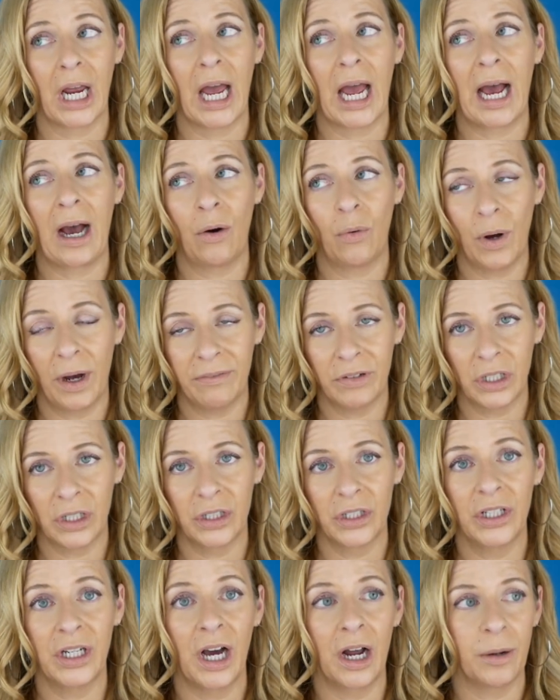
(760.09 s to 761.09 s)
However,
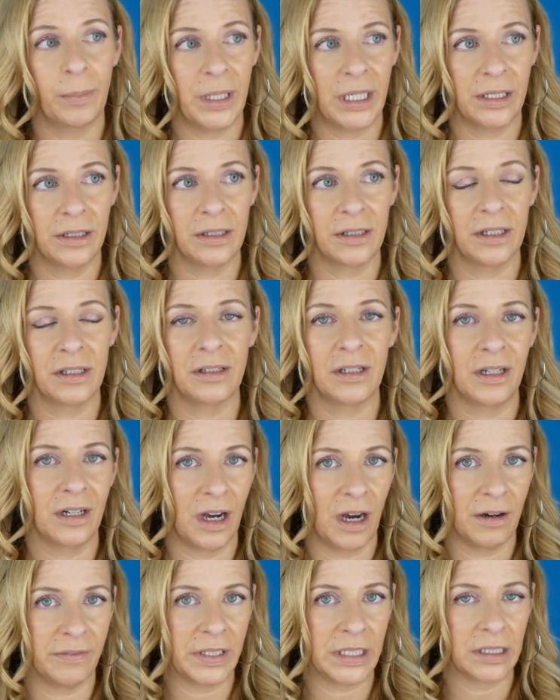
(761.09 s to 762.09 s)
you got to be consistent,
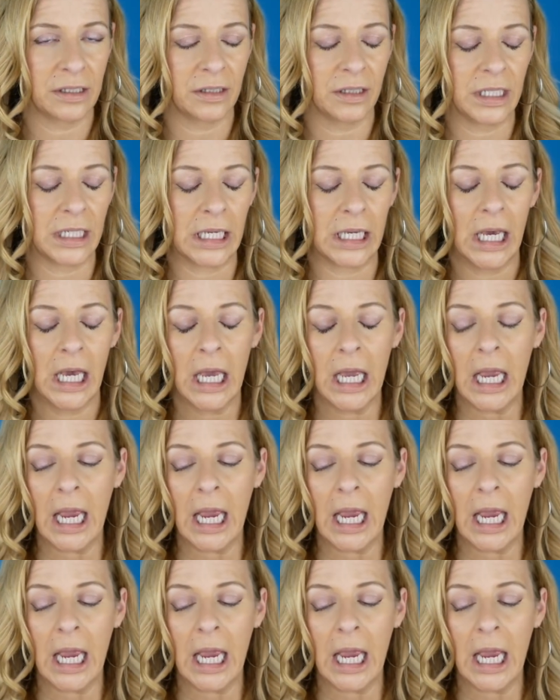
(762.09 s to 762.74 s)
obviously,